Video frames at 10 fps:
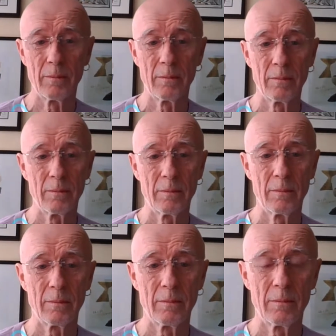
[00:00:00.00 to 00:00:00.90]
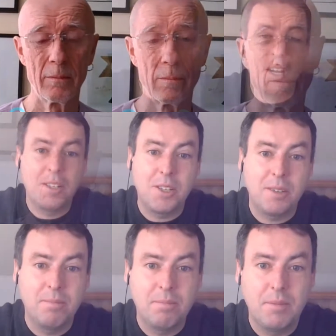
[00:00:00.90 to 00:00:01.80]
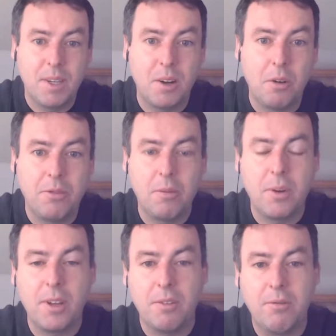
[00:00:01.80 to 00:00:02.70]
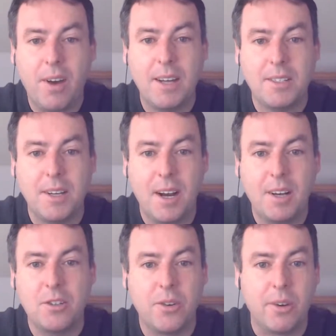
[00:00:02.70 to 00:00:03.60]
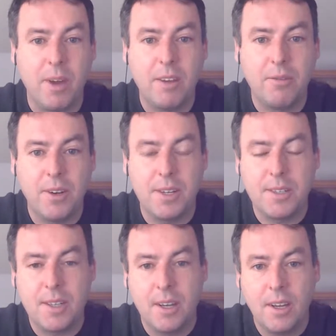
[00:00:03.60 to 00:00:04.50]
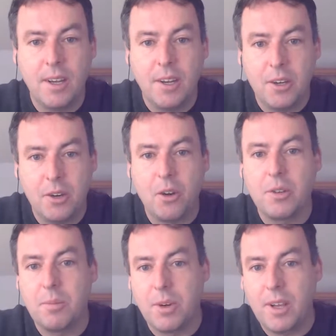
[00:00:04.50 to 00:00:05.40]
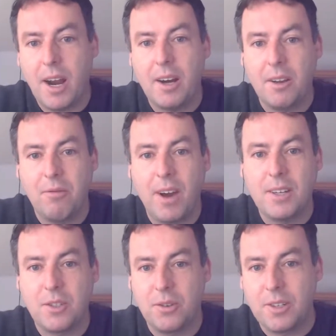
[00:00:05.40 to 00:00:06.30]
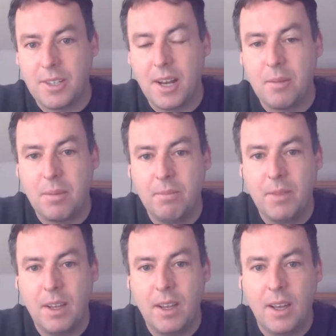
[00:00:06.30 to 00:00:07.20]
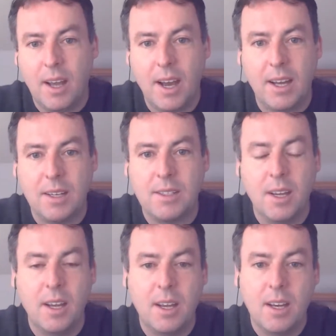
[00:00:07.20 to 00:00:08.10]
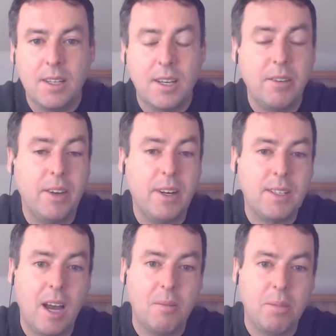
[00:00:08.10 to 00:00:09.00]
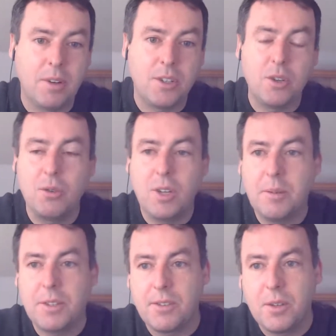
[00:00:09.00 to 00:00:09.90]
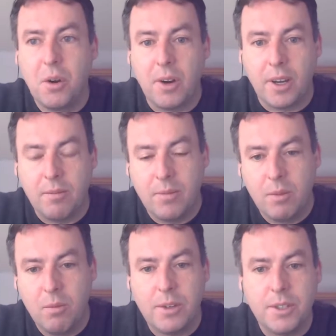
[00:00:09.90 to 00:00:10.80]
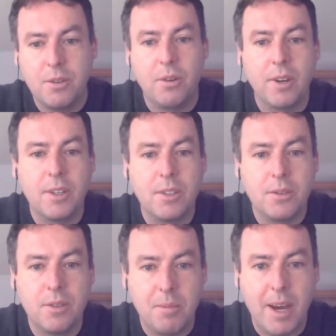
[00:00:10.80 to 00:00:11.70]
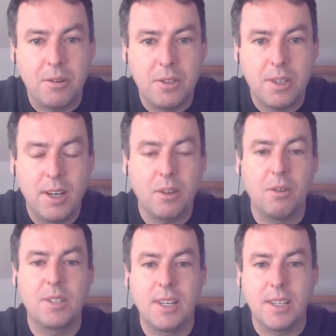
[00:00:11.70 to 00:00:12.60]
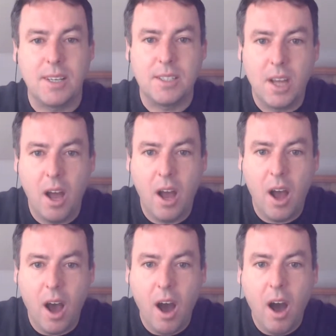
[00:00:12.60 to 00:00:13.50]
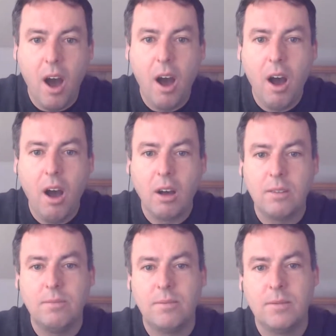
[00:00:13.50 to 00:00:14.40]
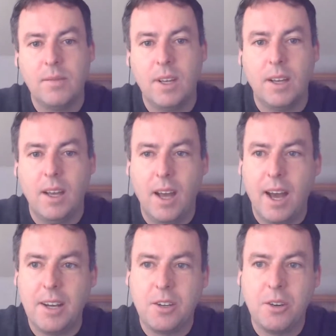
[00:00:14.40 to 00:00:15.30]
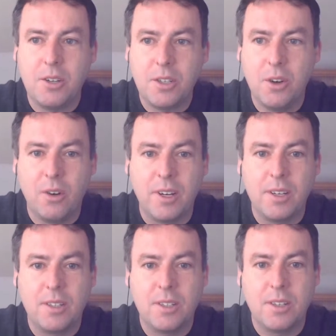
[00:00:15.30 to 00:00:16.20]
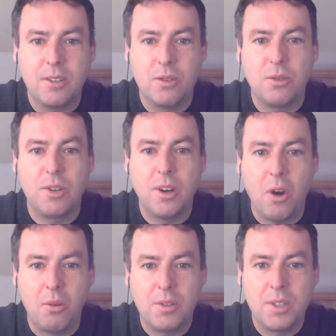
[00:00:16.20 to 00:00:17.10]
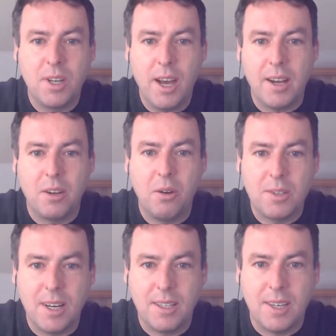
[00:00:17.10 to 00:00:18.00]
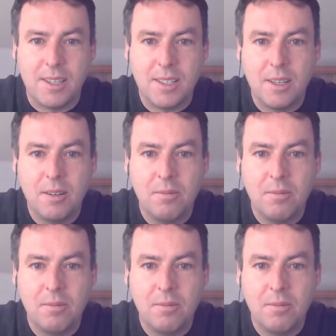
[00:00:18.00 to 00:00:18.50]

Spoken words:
It's the same physiology. You know, if you're breathing fast and hard during wakefulness, you're going to breathe hard and fast during sleep. And to give you an example, there's two types of snoring. One snoring is through the mouth, and it goes like this. And the other snoring is through the nose, and it goes like this.